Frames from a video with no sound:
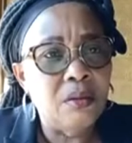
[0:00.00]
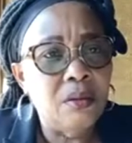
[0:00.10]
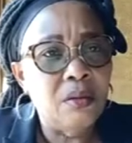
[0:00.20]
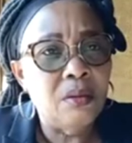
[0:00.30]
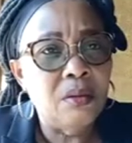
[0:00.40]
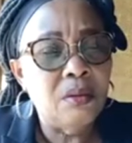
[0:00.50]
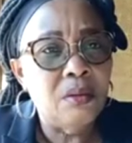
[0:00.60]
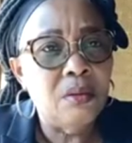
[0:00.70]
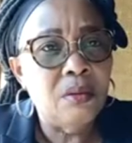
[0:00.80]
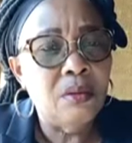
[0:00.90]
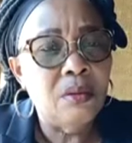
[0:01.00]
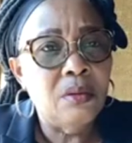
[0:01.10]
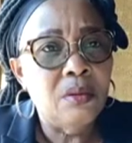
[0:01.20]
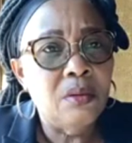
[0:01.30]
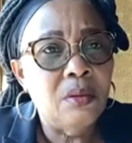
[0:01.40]

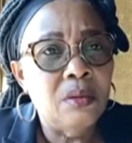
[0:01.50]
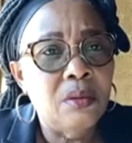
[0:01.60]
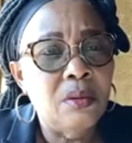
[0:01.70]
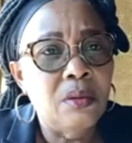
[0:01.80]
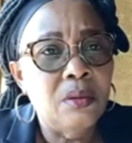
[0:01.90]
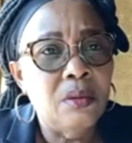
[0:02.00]
No one is speaking in this clip.